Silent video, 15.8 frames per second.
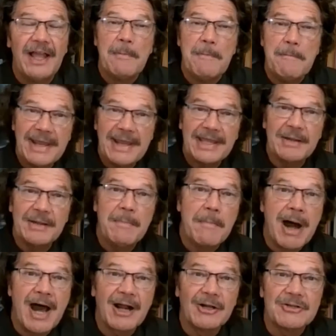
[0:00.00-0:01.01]
making
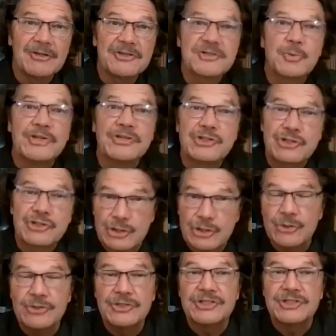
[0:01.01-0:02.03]
models with
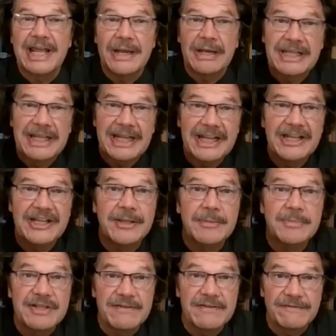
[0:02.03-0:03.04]
students and getting them
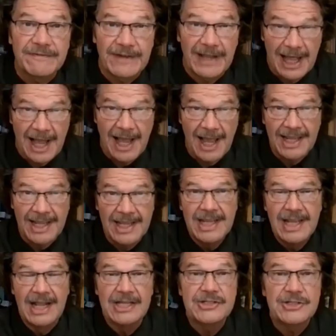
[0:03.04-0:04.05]
to fly.
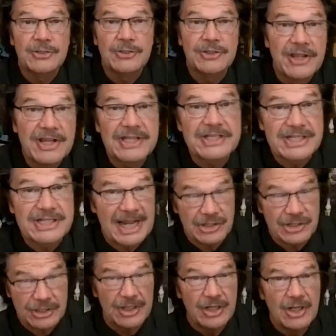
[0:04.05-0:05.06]
And so in this
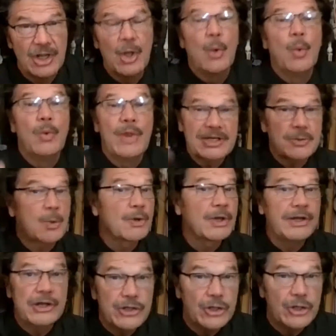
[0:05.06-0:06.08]
session, that's what we're
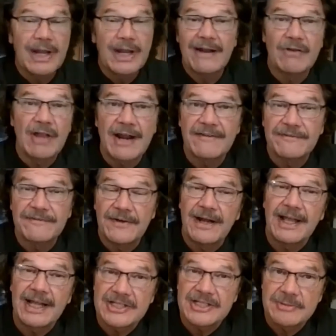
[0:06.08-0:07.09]
going to do. We're going to have a lot of fun. I
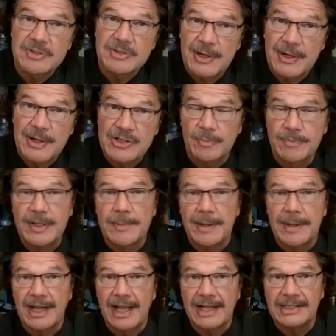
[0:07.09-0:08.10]
got some special people I'd
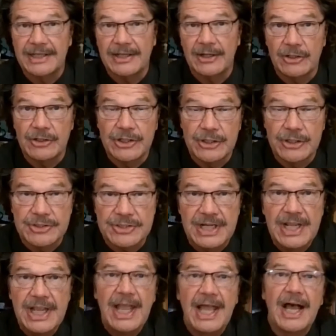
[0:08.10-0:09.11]
like to introduce.
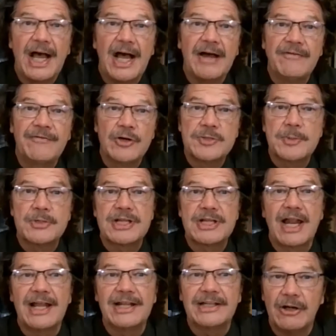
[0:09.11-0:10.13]
First person
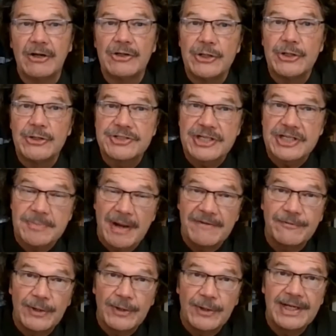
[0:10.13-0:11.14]
I'd like to introduce is my
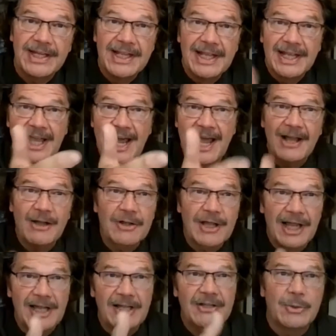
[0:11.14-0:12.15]
friend Kyle.
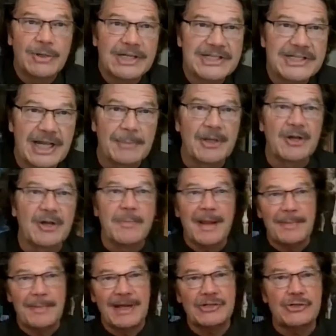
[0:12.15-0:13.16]
Kyle, you want to tell them a little bit
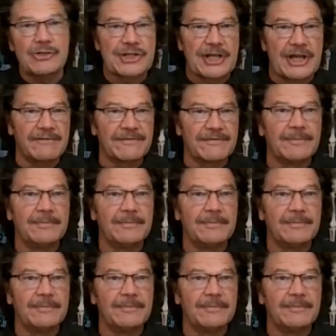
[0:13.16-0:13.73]
about yourself?